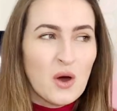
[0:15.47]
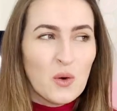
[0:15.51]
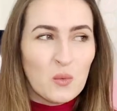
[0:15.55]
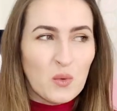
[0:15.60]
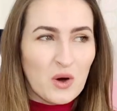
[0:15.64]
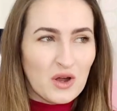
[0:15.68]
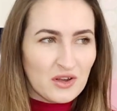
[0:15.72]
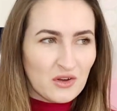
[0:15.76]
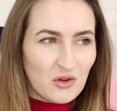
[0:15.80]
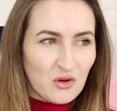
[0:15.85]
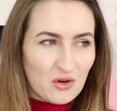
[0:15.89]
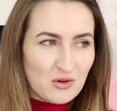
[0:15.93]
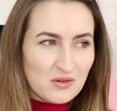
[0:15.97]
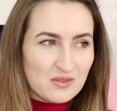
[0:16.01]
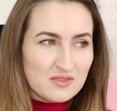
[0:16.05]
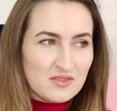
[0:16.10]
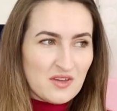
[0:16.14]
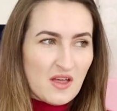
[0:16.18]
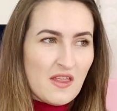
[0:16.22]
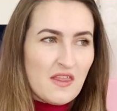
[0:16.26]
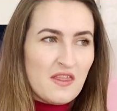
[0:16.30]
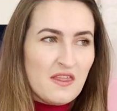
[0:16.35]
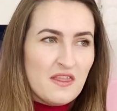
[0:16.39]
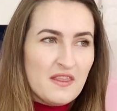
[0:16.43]
One of
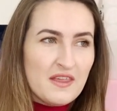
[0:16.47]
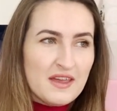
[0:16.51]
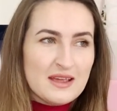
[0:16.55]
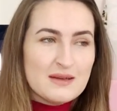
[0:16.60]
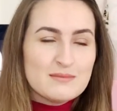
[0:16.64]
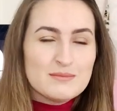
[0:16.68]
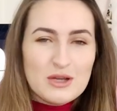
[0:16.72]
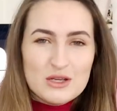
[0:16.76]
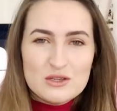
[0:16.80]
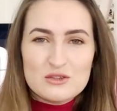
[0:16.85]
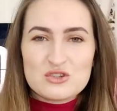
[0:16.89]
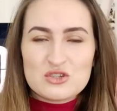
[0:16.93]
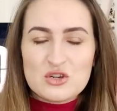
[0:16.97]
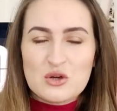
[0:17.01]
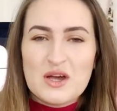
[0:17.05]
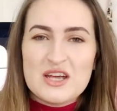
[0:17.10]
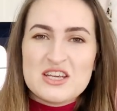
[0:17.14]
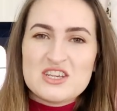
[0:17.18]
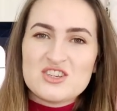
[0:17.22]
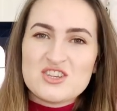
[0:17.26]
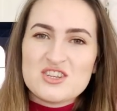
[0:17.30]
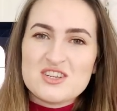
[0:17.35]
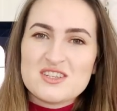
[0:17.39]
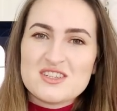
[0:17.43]
the most
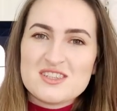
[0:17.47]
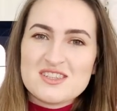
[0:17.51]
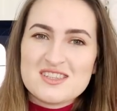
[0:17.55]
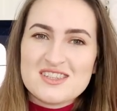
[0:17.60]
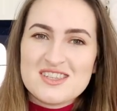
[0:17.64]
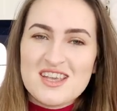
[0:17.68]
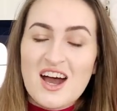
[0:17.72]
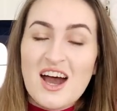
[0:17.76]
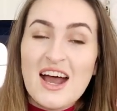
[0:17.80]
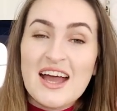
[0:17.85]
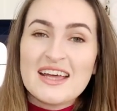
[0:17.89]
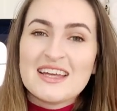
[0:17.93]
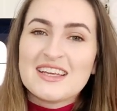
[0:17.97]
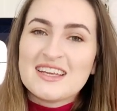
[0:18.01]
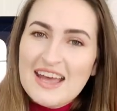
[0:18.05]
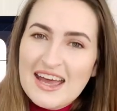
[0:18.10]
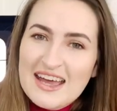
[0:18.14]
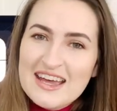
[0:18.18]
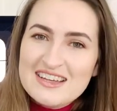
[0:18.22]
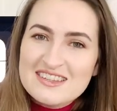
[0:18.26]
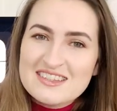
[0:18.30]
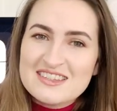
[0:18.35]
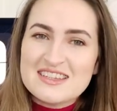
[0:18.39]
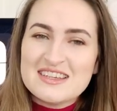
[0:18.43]
questions that I
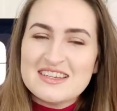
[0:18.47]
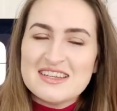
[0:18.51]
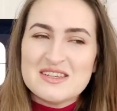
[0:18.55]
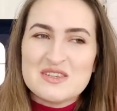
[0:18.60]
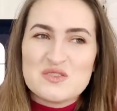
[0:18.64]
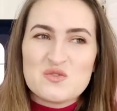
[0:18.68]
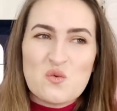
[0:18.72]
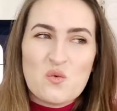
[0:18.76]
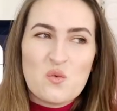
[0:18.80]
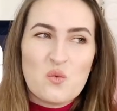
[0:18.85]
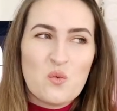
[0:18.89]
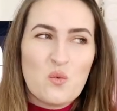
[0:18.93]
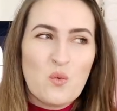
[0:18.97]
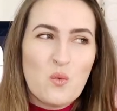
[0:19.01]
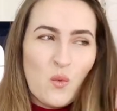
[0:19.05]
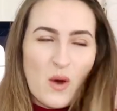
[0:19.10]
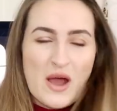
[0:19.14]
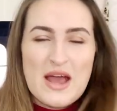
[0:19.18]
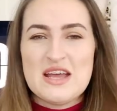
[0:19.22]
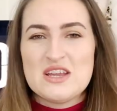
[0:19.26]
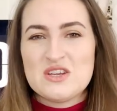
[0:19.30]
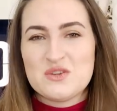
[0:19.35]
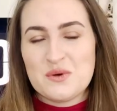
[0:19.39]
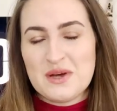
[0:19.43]
get is,
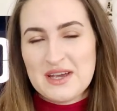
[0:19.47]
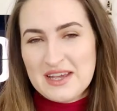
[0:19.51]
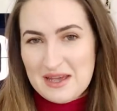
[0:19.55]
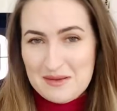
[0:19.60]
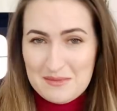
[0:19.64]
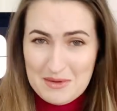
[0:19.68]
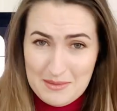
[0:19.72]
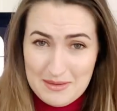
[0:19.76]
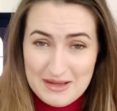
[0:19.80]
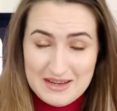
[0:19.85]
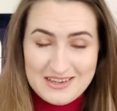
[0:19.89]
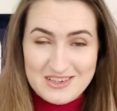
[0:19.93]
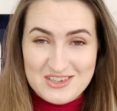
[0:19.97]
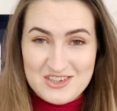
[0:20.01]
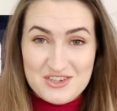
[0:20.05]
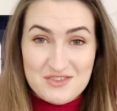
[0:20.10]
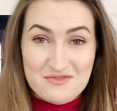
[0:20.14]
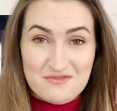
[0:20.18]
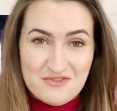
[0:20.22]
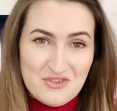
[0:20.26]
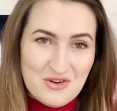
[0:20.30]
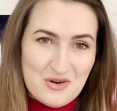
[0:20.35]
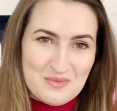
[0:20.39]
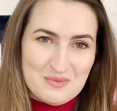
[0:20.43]
where do I get my
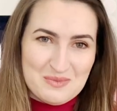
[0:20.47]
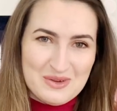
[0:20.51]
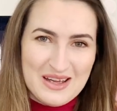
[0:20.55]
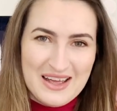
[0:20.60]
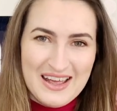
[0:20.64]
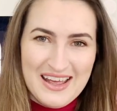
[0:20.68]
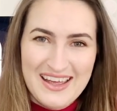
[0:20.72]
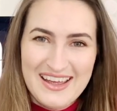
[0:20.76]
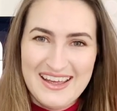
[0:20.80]
packaging from?